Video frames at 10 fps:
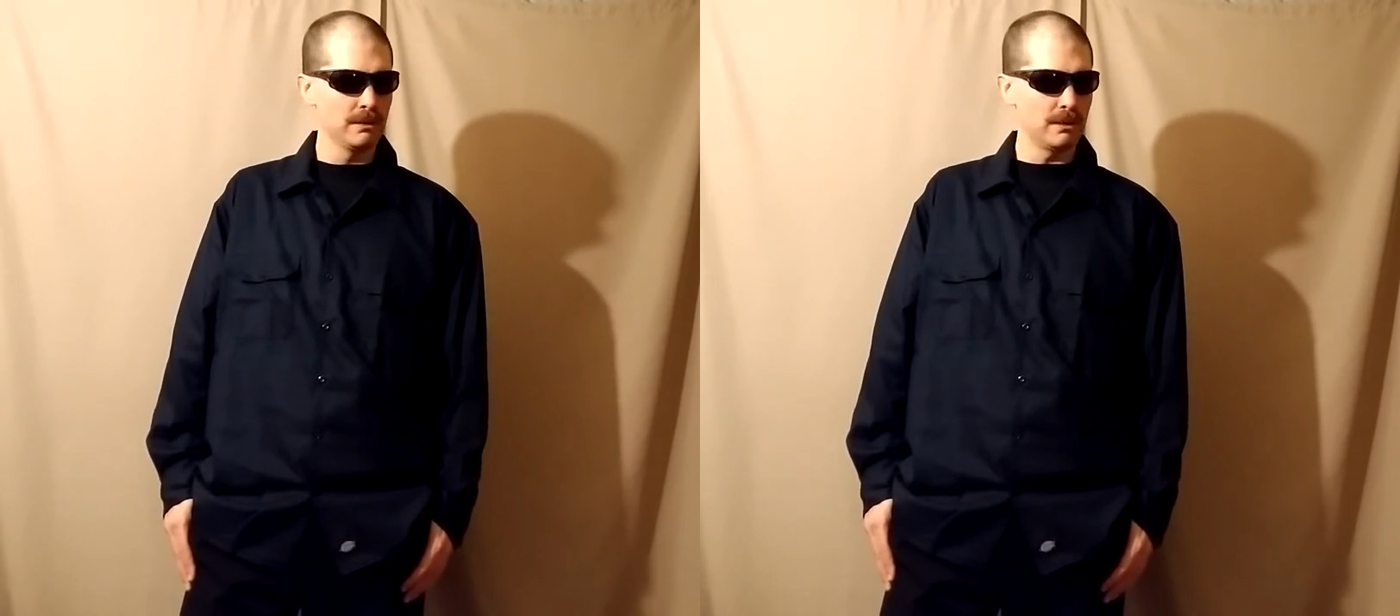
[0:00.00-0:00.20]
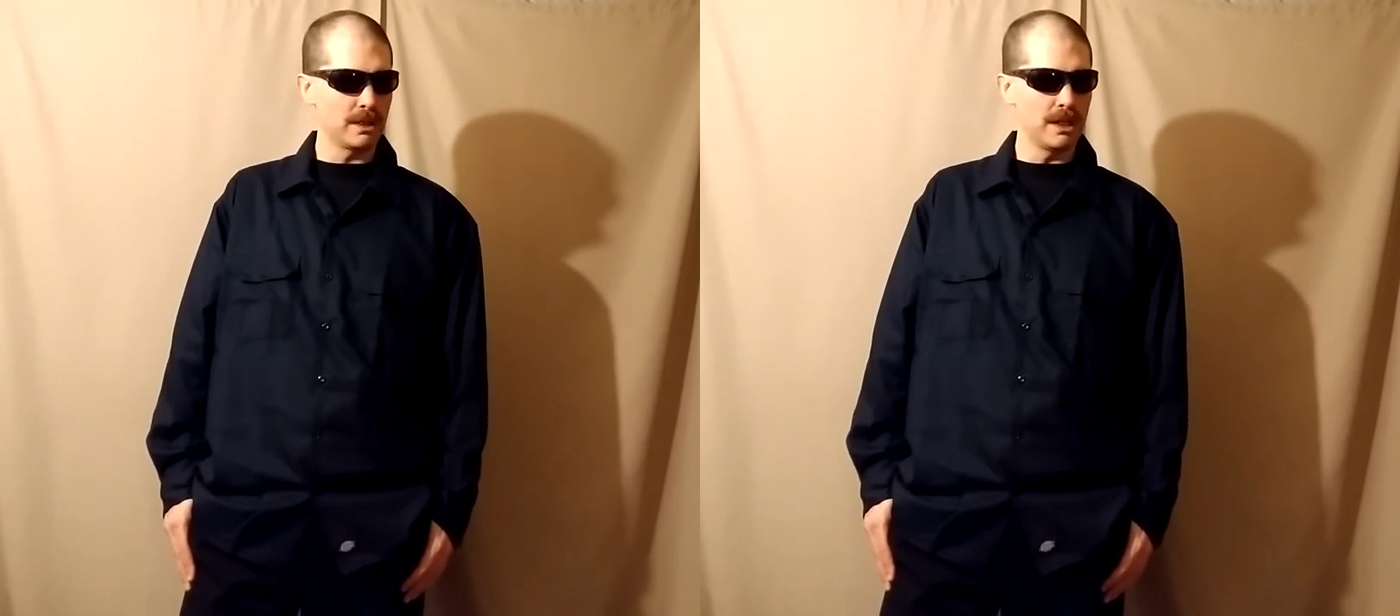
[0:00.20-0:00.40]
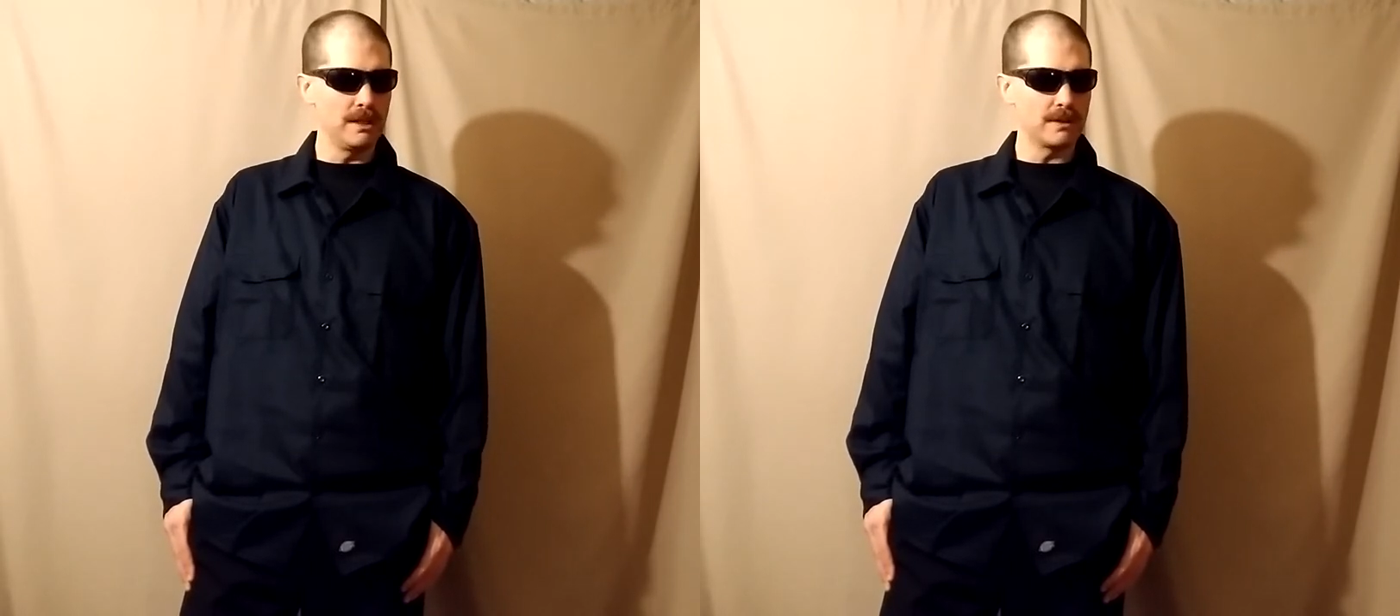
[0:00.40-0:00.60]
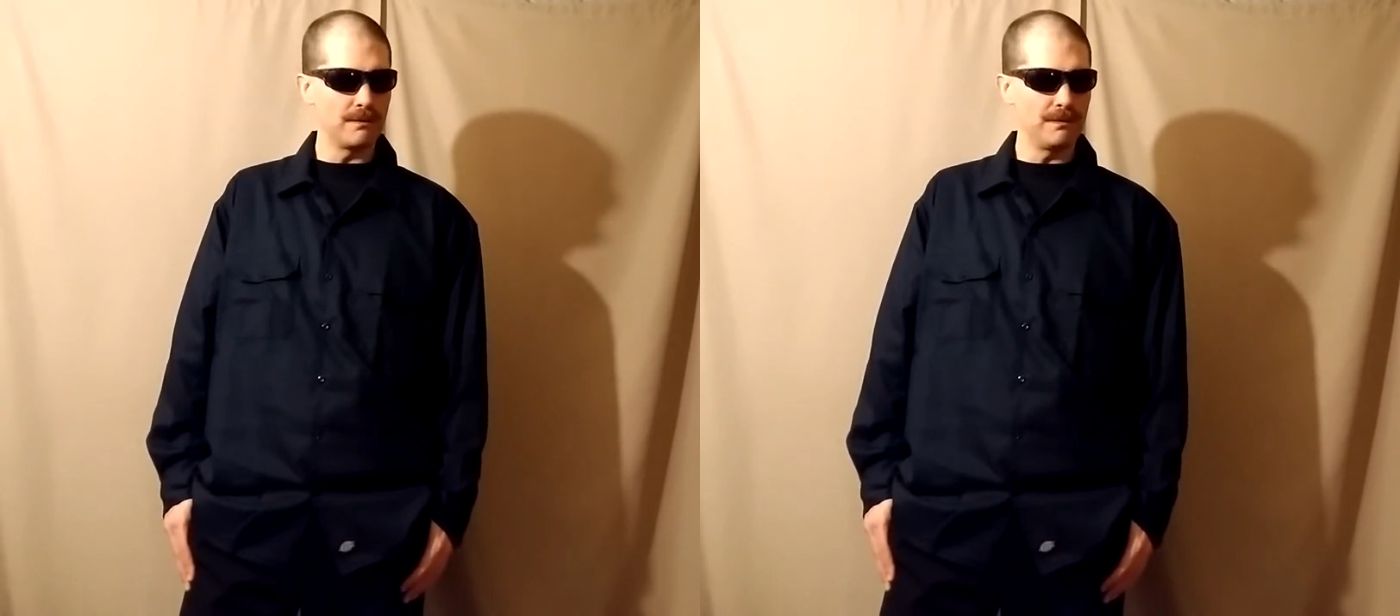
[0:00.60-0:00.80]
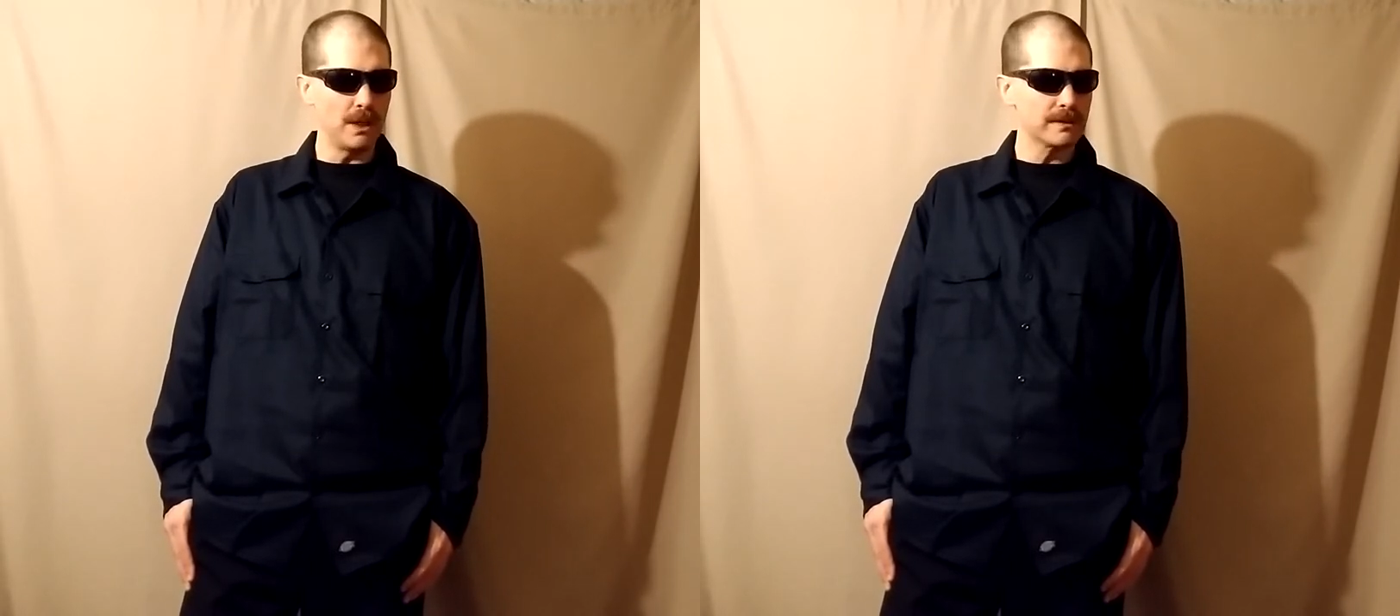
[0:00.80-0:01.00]
Okay, he's a
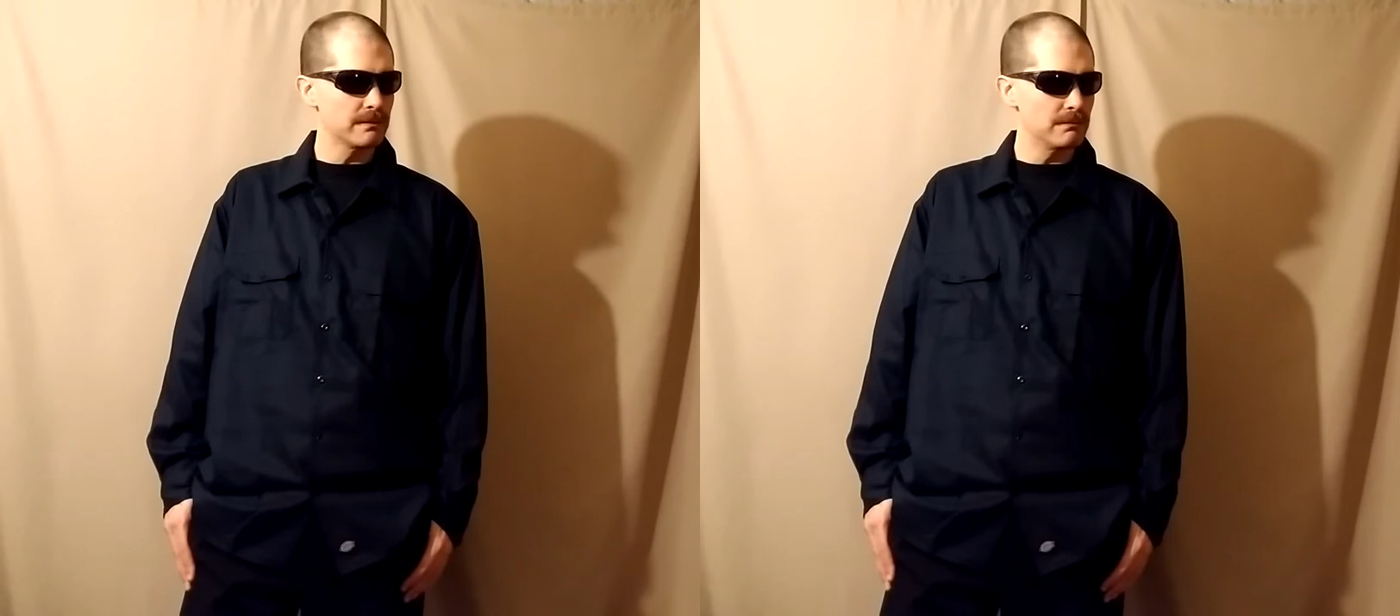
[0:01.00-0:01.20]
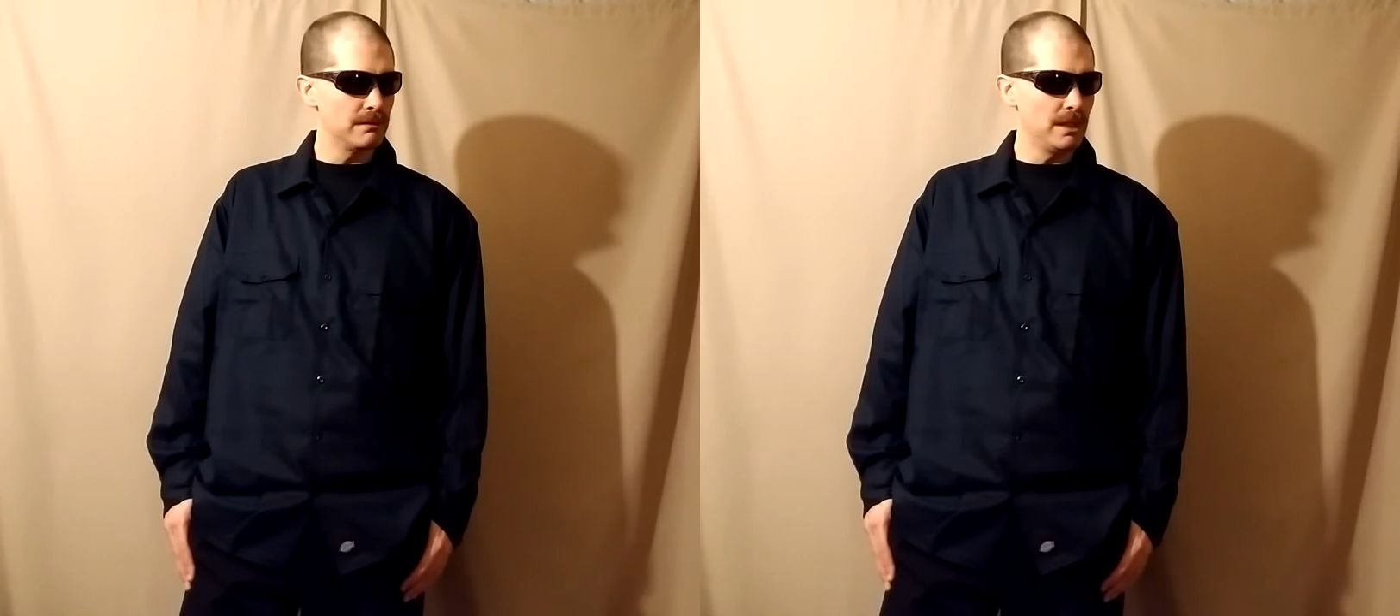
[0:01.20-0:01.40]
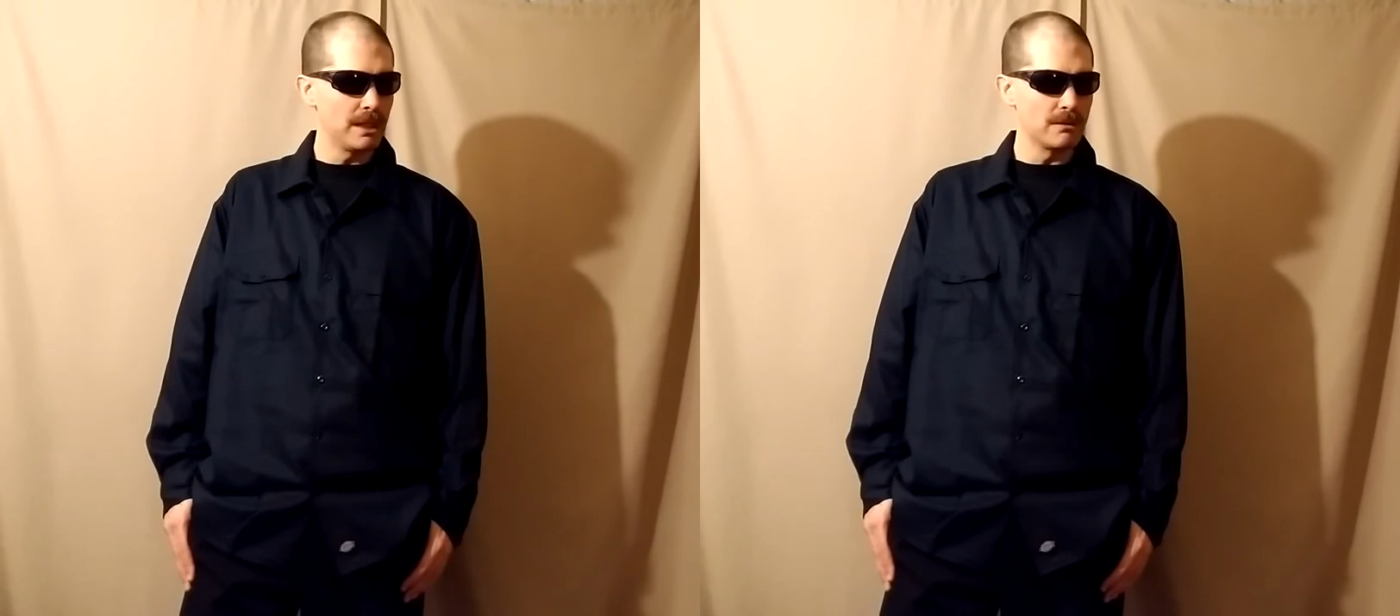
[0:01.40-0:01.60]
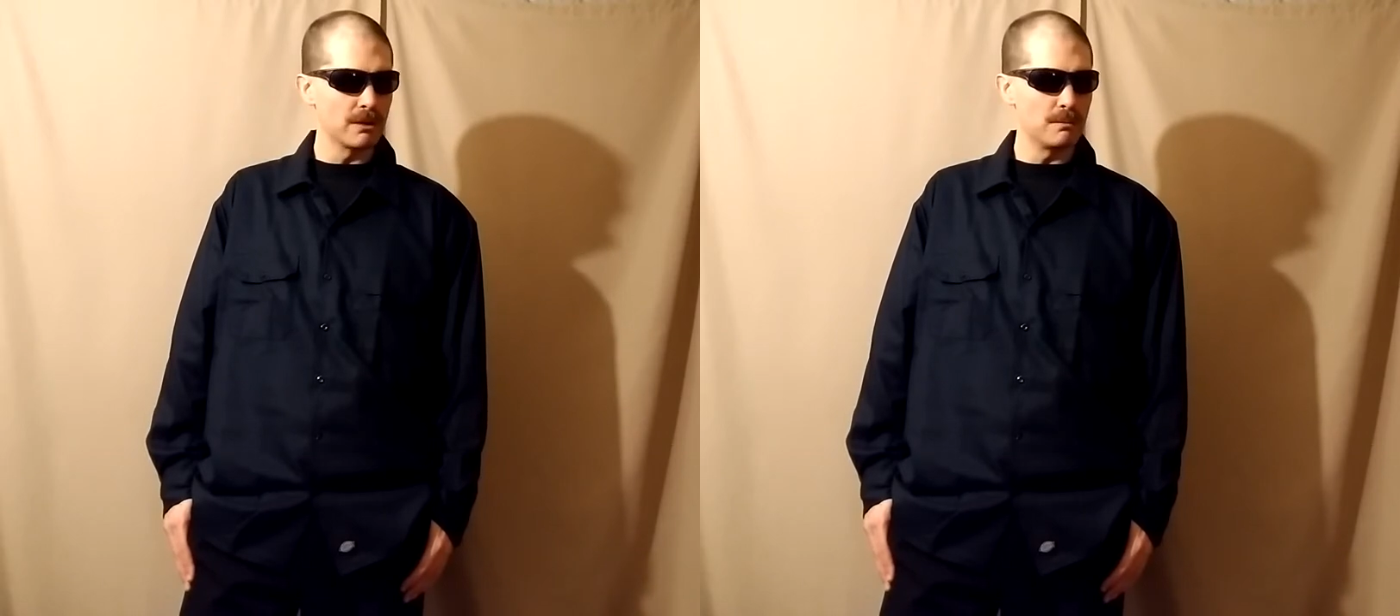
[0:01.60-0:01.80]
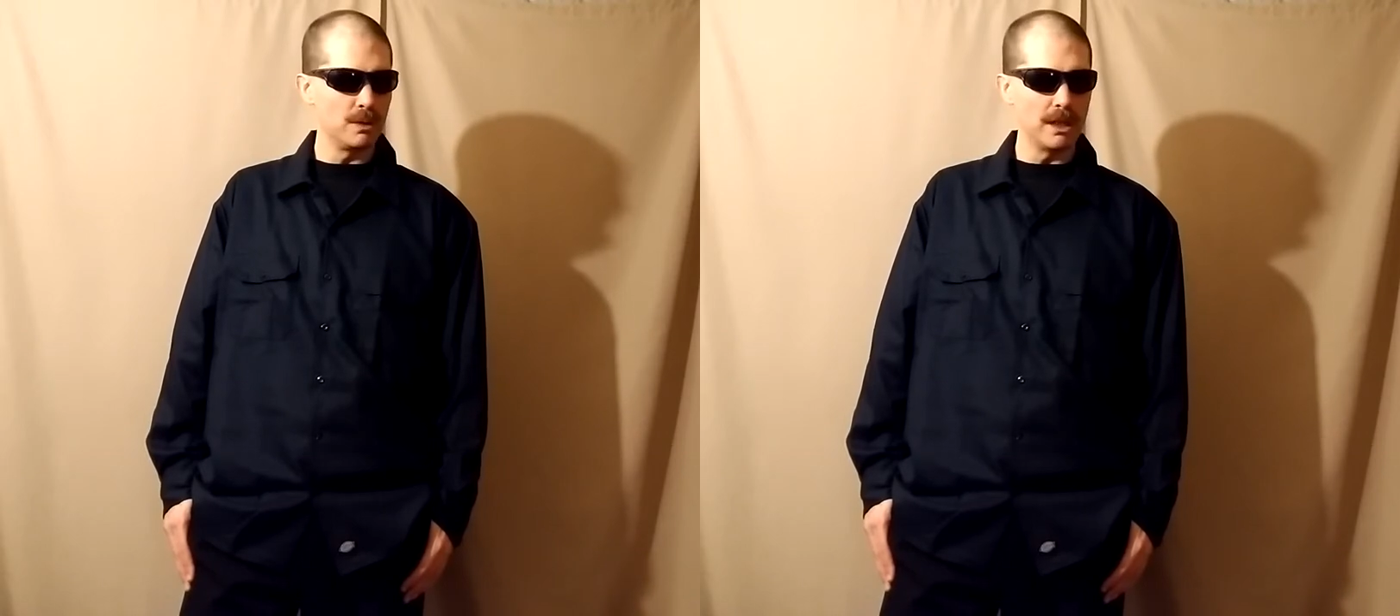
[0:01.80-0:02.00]
false,
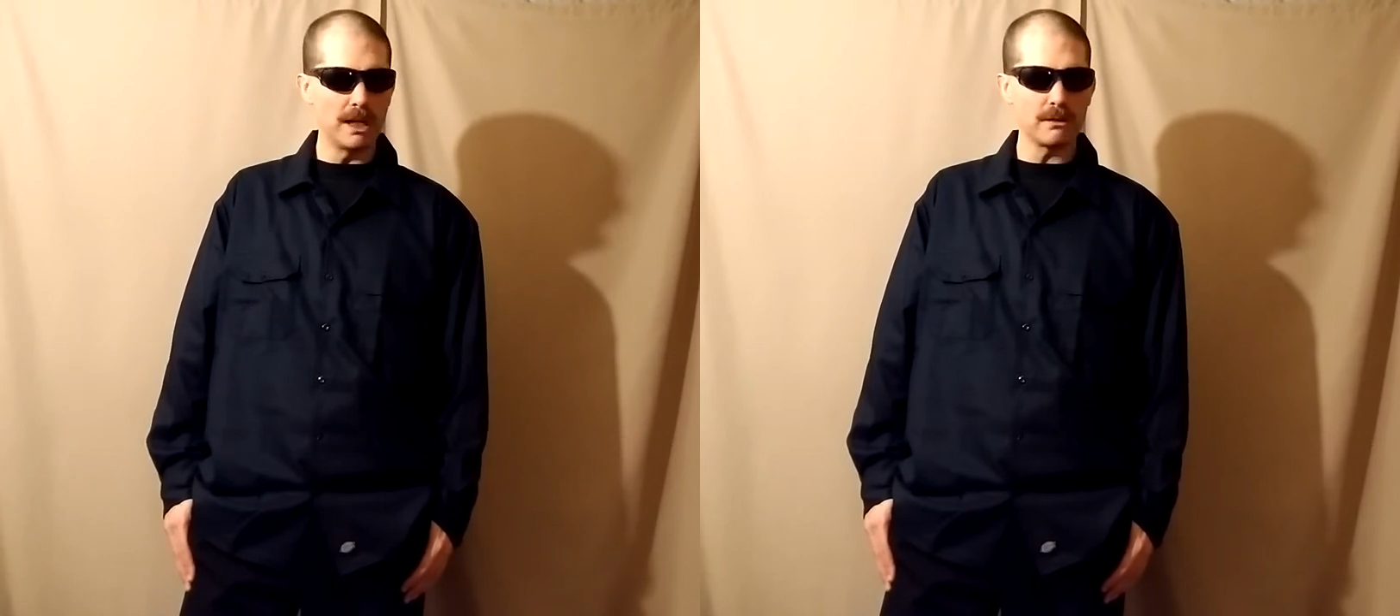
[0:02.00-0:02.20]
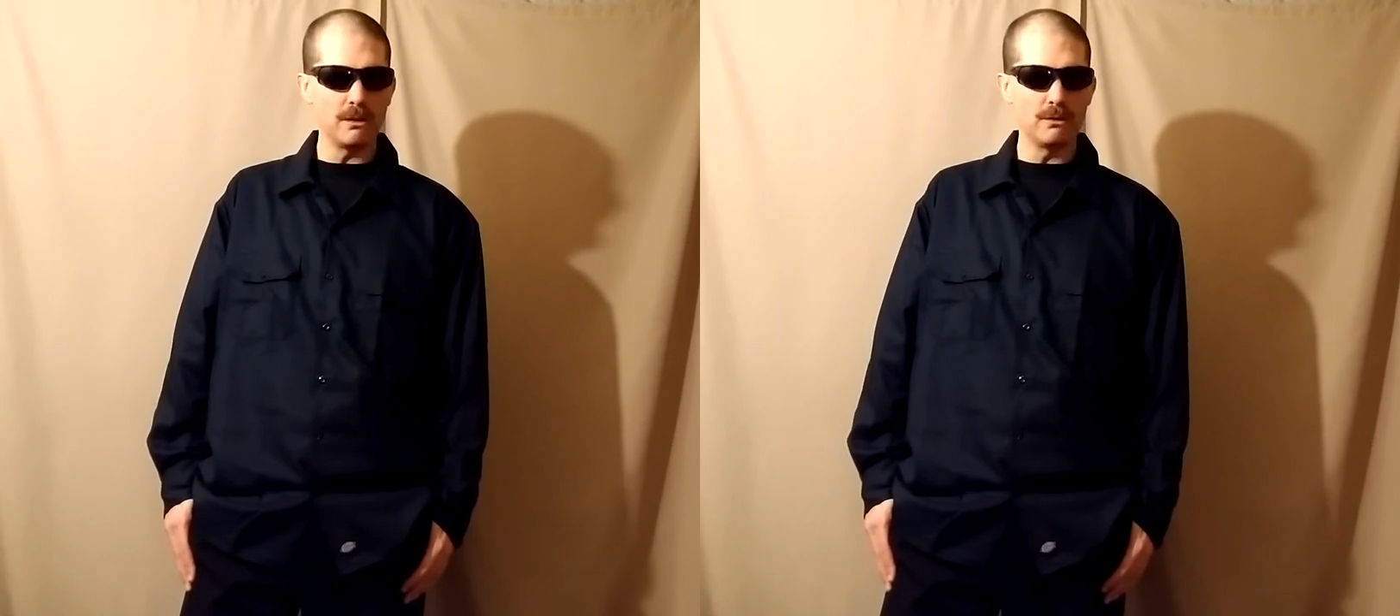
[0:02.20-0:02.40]
ignorant mulatto